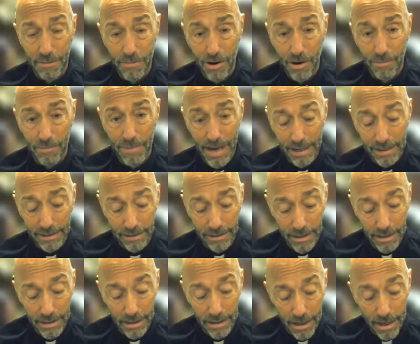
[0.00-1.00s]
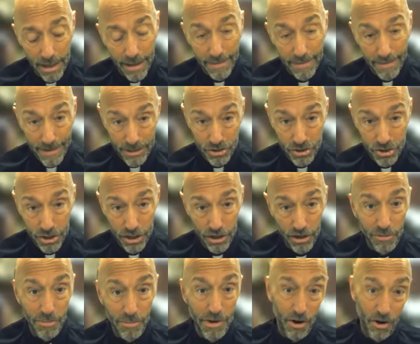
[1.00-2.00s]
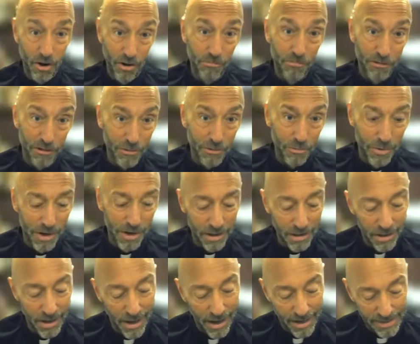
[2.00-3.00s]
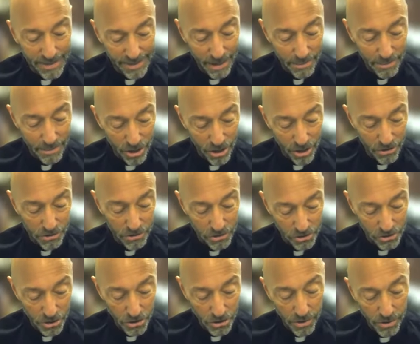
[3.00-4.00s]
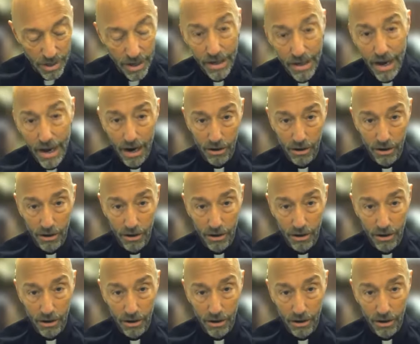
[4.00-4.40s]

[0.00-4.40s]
Mary Magdalene this year, but hopefully will some year soon.